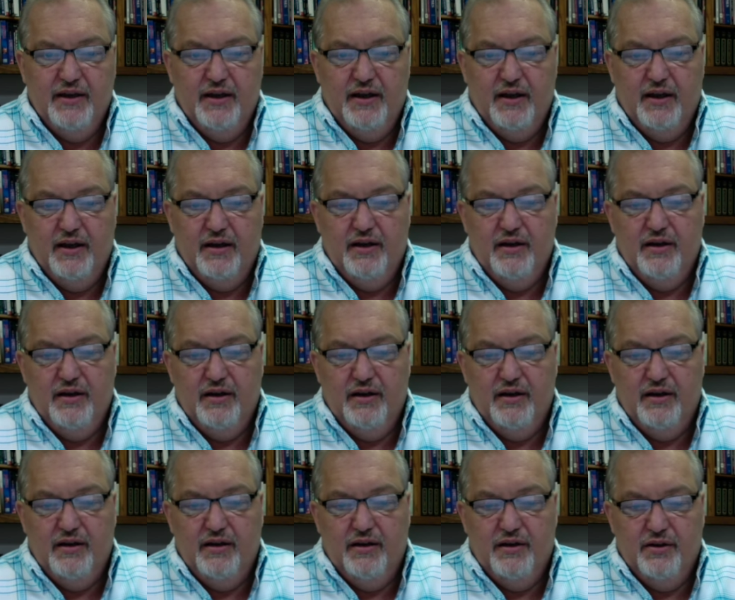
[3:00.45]

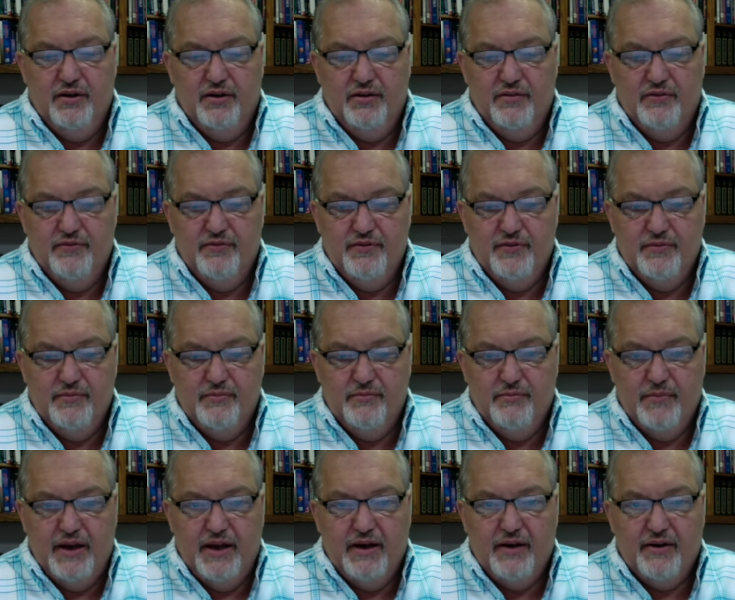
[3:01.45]
of
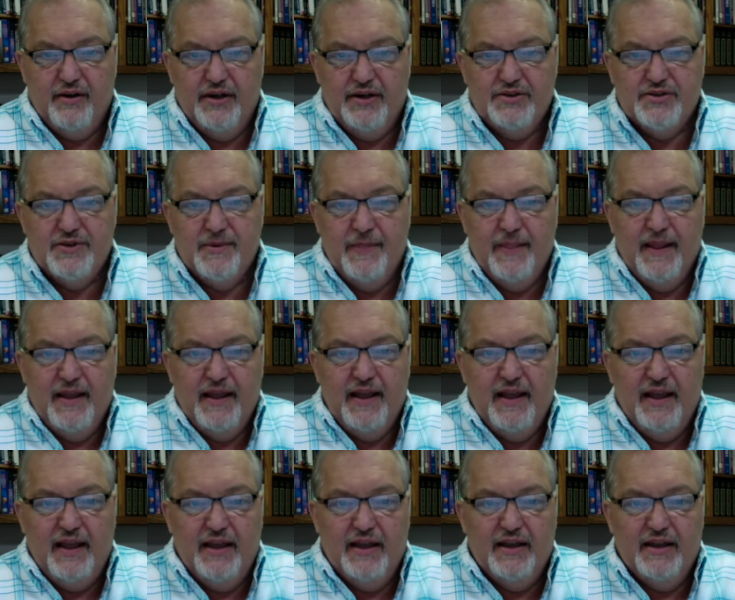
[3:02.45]
marriage.
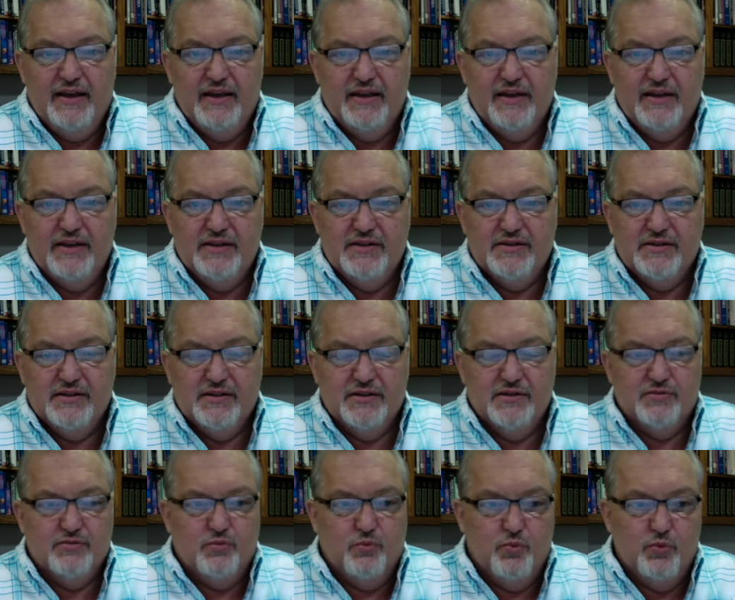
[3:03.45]
And he
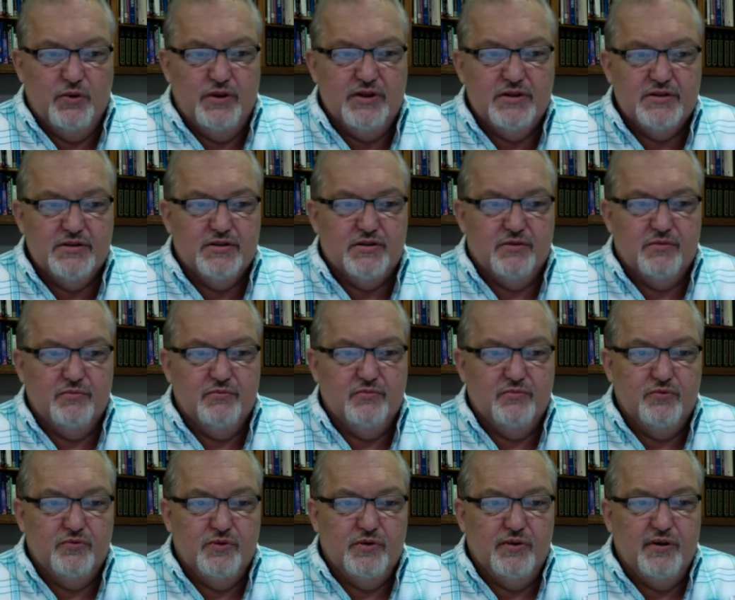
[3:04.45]
says
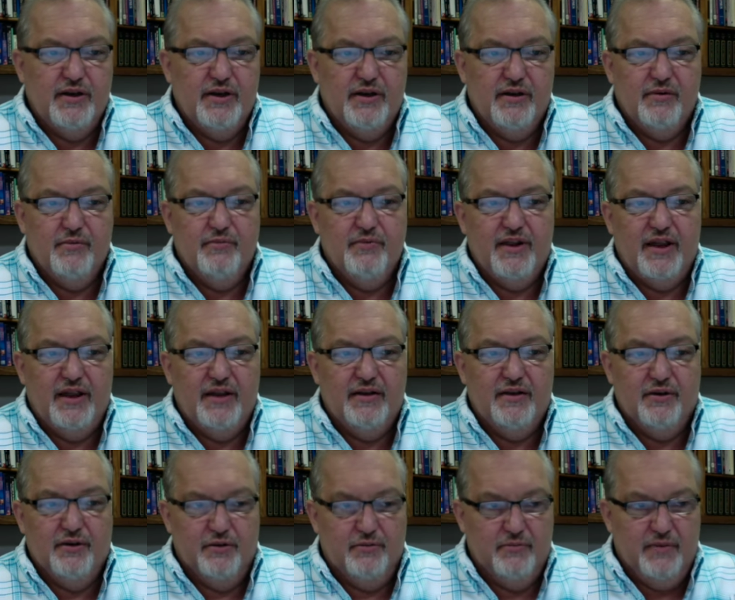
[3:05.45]
wisdom will help that
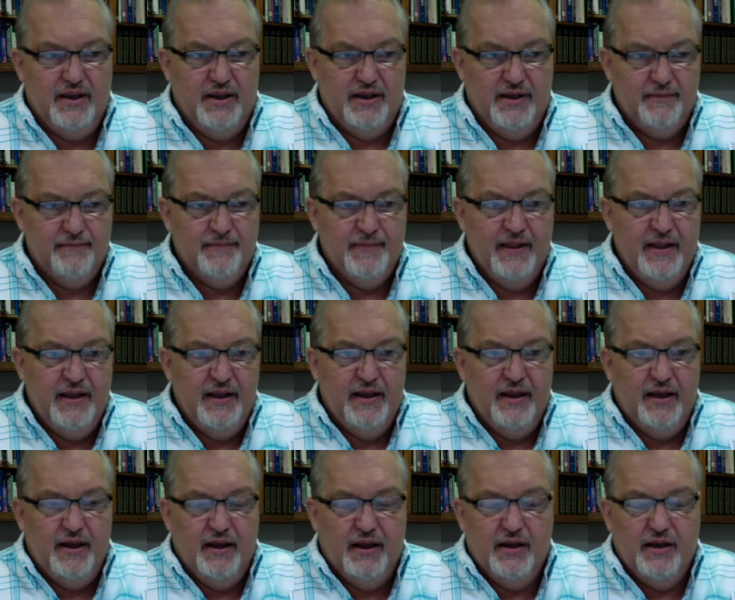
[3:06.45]
young man
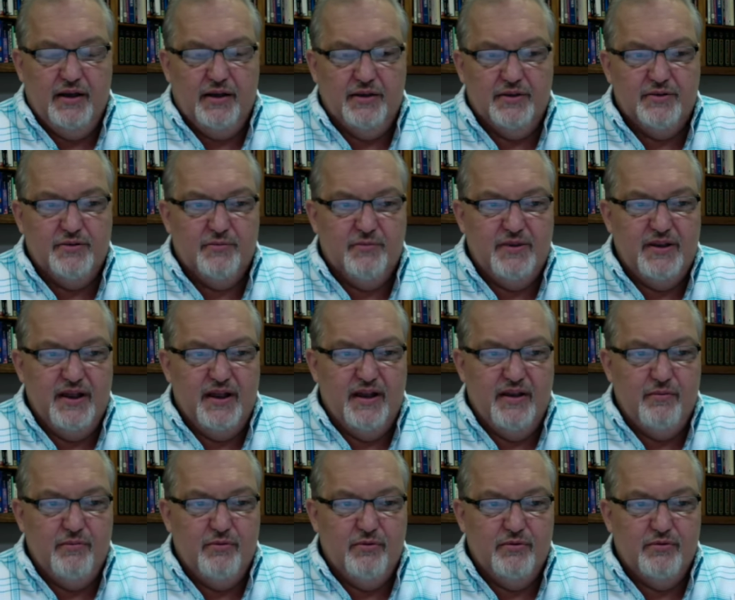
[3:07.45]
to be
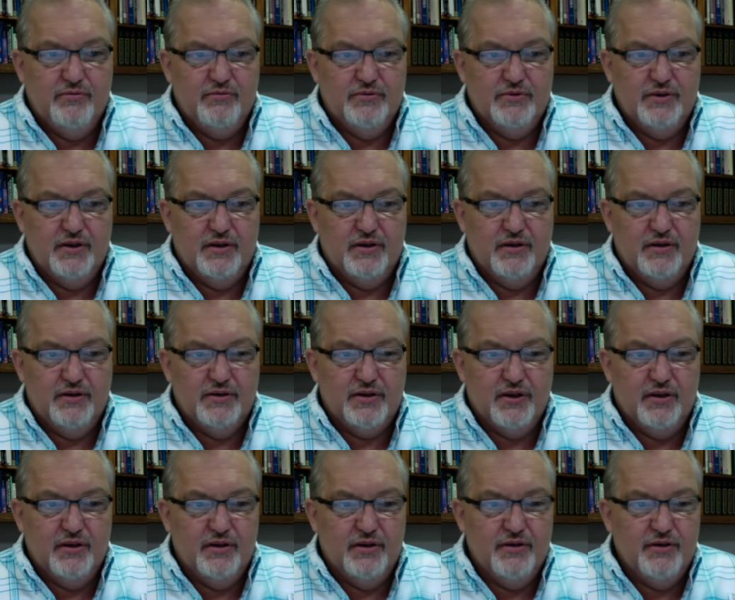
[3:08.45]
able to
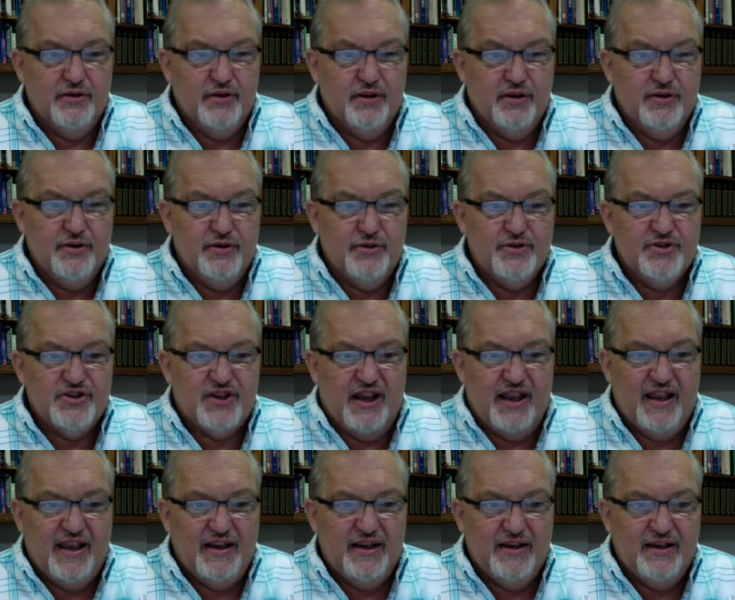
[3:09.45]

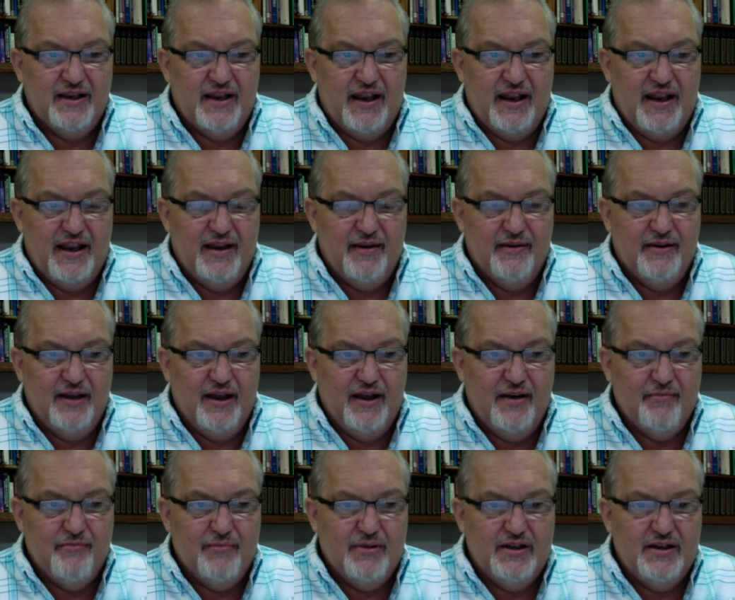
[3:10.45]
understand and
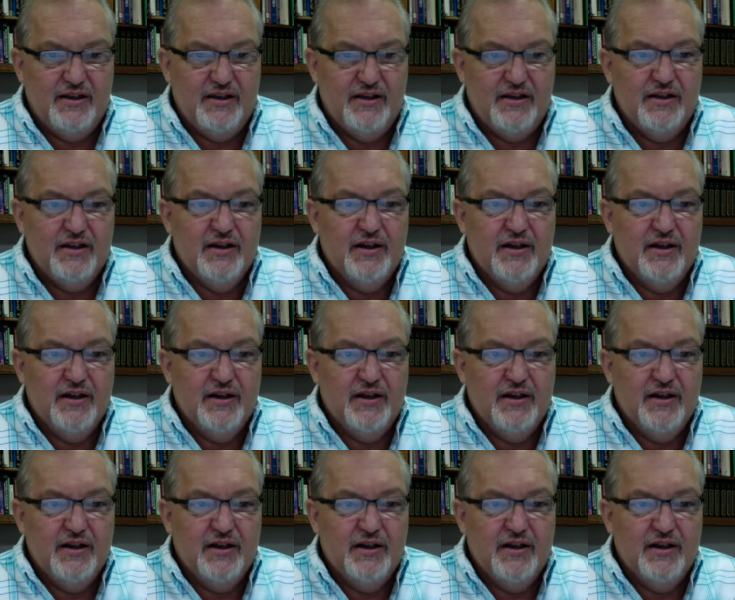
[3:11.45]
not be